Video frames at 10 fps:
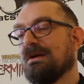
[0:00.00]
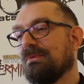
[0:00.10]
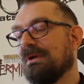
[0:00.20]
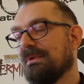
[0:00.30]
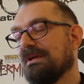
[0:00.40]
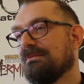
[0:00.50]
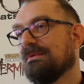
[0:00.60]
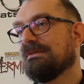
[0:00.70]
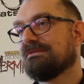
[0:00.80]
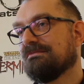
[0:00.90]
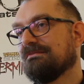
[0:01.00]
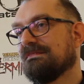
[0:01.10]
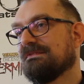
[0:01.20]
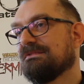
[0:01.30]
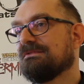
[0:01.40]
Well,
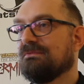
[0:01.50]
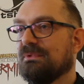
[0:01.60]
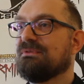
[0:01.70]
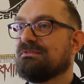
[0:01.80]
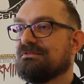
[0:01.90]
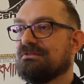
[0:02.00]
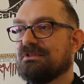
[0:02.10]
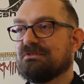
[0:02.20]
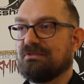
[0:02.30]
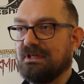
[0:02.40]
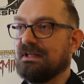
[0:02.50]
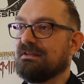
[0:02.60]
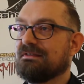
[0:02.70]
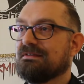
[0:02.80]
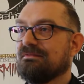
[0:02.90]
we just try
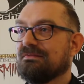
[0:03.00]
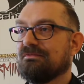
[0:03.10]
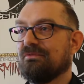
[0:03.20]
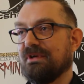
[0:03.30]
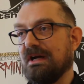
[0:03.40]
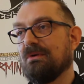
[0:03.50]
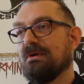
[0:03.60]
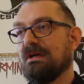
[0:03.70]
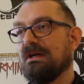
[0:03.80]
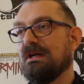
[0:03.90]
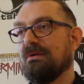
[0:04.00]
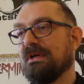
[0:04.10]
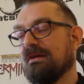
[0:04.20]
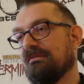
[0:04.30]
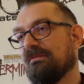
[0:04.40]
it for now.
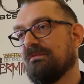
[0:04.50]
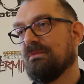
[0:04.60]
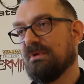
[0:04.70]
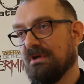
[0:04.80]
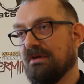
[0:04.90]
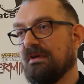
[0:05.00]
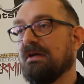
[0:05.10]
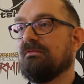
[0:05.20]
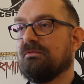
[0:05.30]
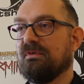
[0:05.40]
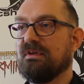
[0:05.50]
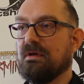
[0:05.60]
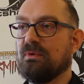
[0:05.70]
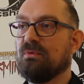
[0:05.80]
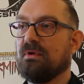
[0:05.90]
We're going to have a free
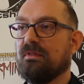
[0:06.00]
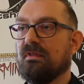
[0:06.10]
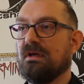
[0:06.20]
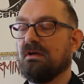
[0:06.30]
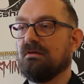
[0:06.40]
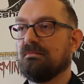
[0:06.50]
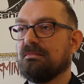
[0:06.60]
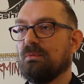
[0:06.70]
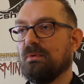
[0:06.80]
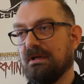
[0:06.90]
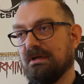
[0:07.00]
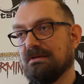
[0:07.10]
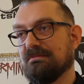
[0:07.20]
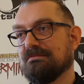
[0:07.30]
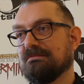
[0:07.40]
demo with
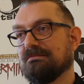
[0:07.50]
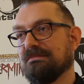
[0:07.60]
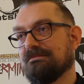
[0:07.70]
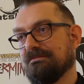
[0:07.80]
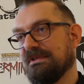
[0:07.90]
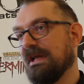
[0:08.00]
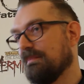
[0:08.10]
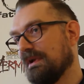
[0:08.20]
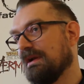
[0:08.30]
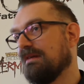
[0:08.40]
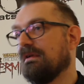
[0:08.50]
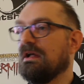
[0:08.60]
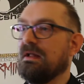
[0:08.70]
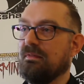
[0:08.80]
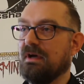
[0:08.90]
one gameplay level
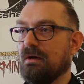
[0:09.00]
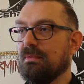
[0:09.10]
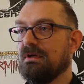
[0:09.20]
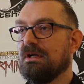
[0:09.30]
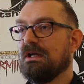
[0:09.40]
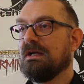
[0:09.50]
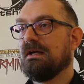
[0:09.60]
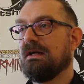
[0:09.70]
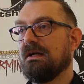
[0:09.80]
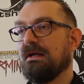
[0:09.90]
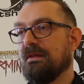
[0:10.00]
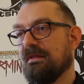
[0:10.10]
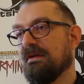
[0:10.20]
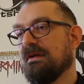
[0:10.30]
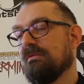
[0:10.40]
and the hub, and
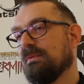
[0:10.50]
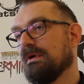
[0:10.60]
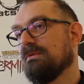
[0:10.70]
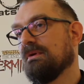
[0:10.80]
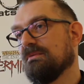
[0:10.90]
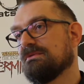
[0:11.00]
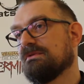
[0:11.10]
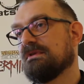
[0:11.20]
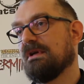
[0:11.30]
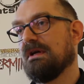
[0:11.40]
then everyone who owns